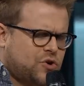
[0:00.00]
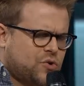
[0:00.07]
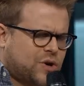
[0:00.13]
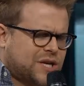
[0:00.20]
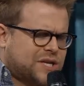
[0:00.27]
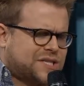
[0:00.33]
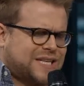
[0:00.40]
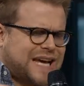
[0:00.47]
you
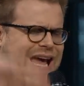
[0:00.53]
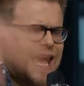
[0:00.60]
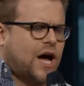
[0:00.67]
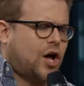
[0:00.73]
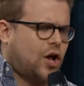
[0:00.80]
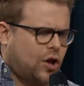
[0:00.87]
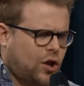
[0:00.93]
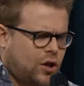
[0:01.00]
can
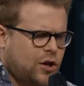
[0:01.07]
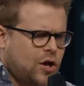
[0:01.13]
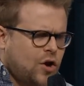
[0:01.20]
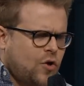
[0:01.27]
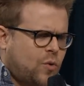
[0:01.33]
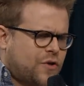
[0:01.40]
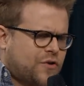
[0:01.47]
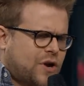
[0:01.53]
tell
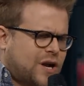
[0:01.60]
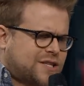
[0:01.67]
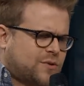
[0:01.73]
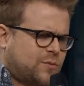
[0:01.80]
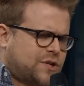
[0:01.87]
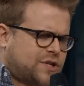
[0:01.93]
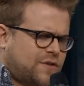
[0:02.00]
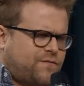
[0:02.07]
whether or not
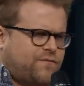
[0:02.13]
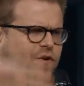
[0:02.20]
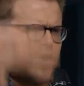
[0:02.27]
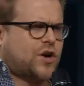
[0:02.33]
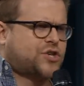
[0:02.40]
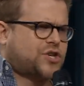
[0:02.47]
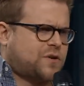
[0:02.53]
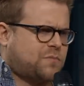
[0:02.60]
someone's a
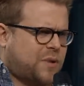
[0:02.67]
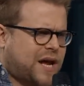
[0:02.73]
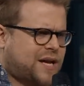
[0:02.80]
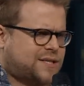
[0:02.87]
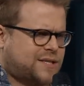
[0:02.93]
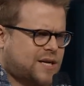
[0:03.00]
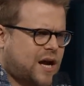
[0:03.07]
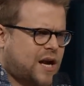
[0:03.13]
virgin
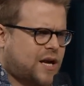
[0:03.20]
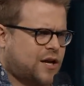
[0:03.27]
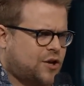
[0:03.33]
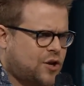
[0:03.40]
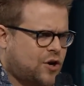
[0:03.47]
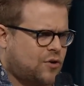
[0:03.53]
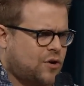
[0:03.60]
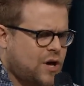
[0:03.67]
based on it, you
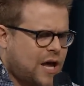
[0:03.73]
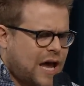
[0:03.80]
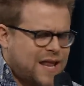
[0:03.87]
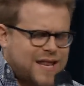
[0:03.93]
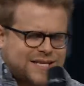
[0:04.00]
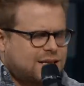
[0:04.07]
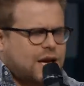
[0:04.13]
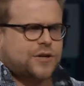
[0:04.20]
know,
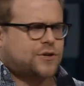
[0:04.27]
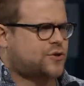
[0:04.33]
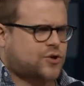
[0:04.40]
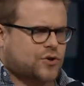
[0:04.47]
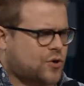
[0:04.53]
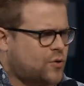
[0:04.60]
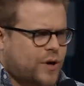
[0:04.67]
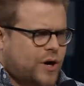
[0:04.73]
and it's not
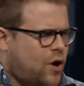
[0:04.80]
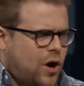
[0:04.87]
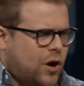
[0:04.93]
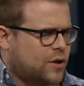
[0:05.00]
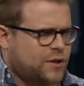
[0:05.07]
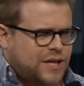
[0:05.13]
true at all.